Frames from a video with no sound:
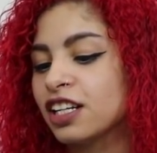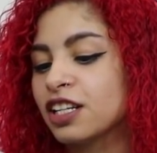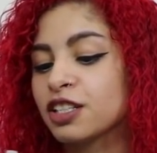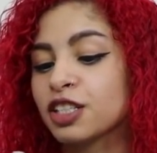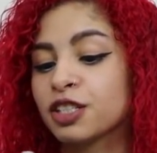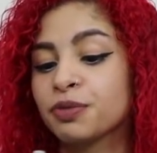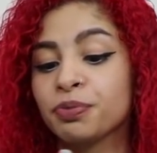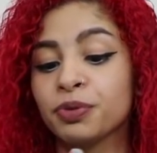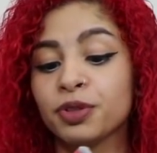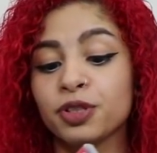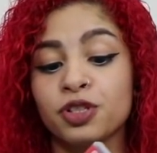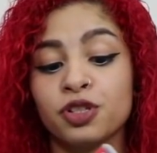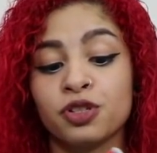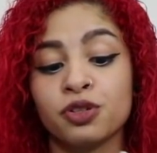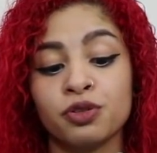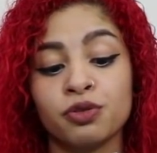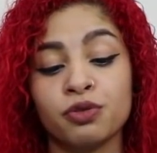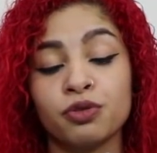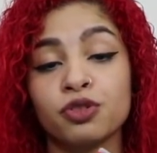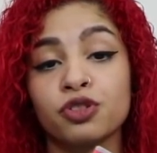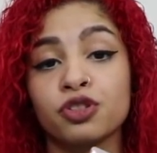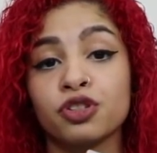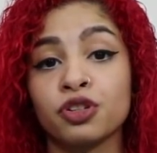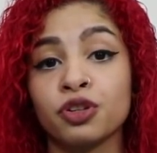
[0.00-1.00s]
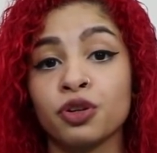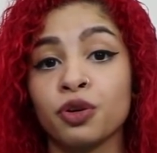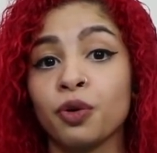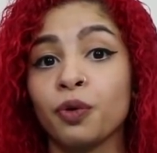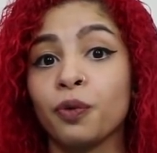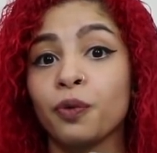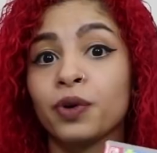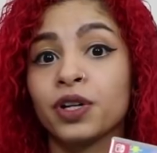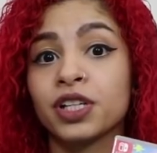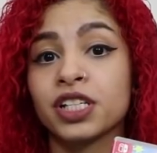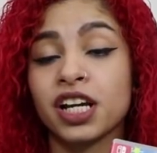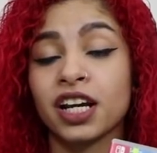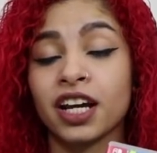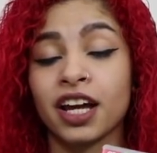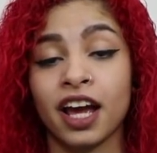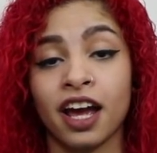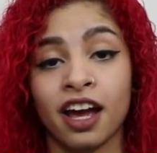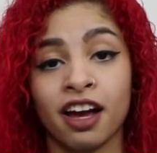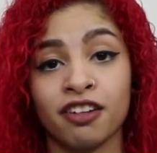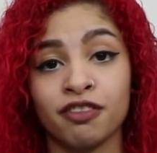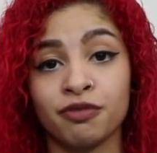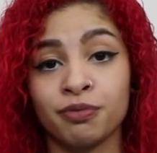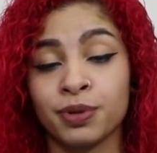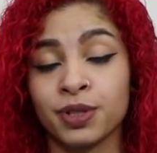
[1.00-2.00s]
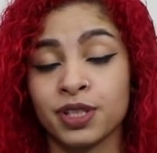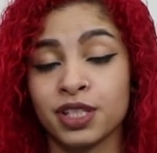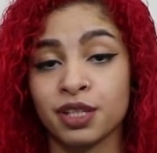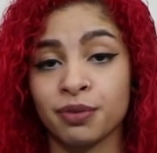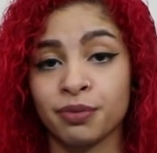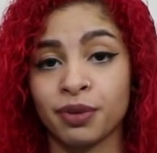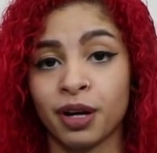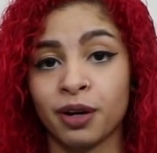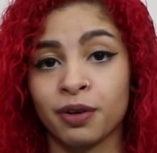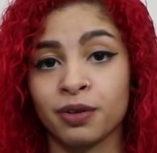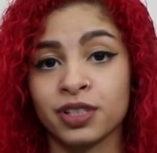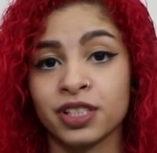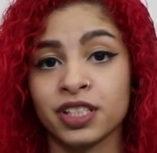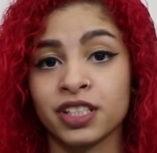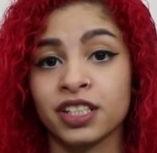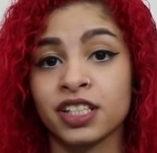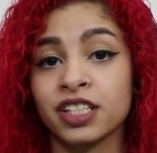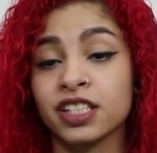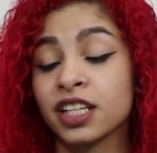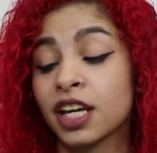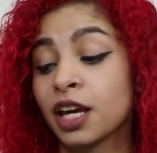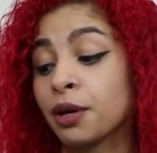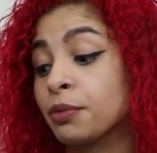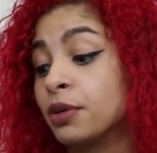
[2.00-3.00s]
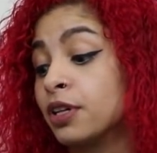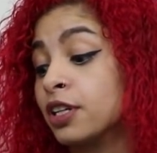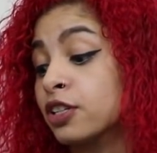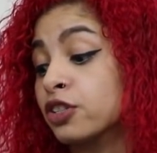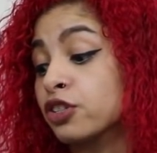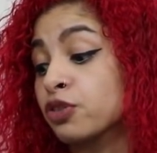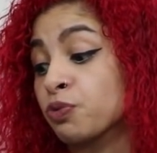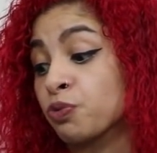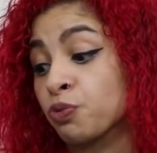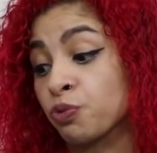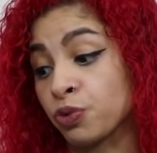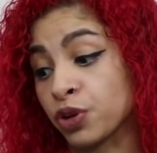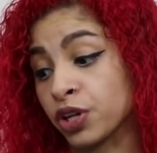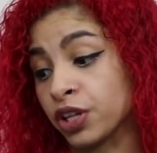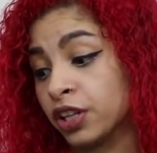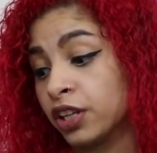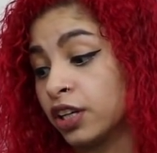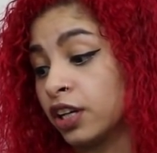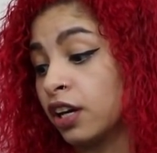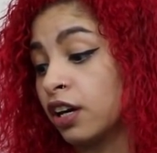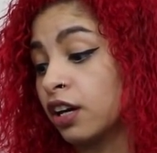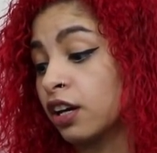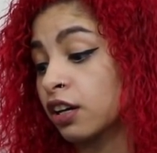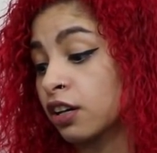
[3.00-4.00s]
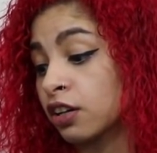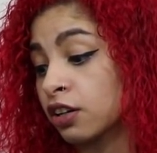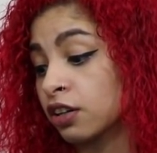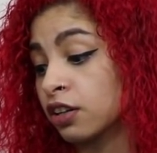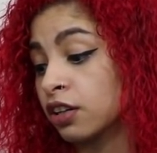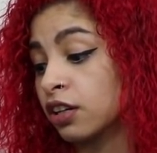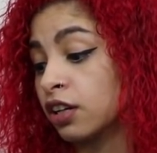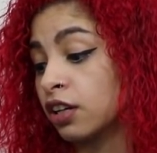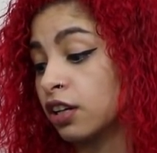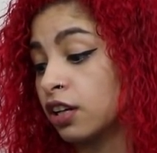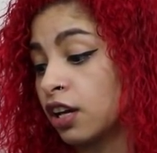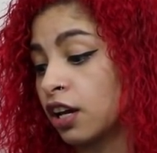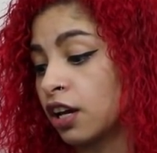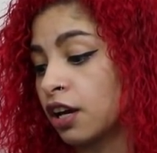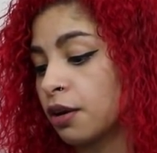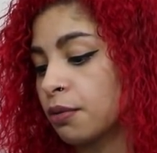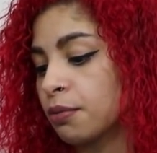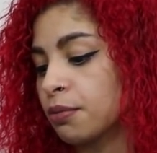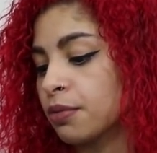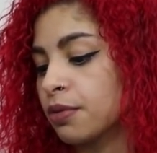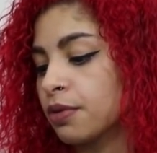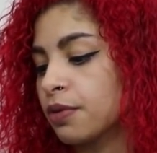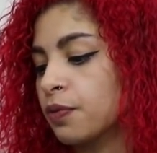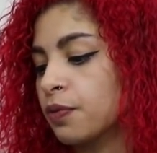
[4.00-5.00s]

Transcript: Splatoon 2, which I have put some hours in this game, it is a really good game.